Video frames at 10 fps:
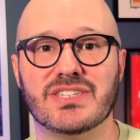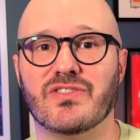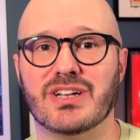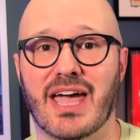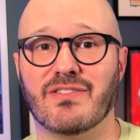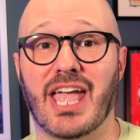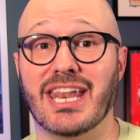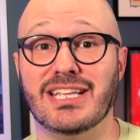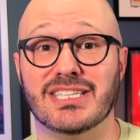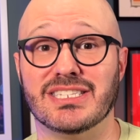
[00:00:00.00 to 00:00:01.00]
for
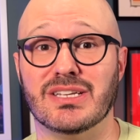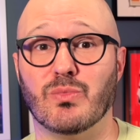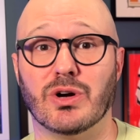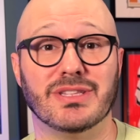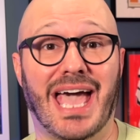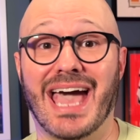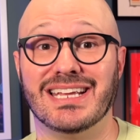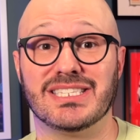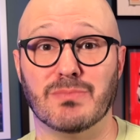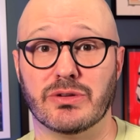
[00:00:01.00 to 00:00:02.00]
navigating Disney World at
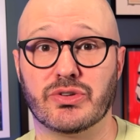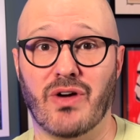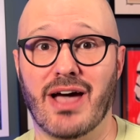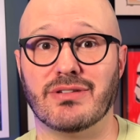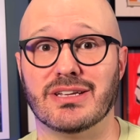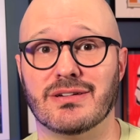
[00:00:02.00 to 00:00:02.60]
its most crowded.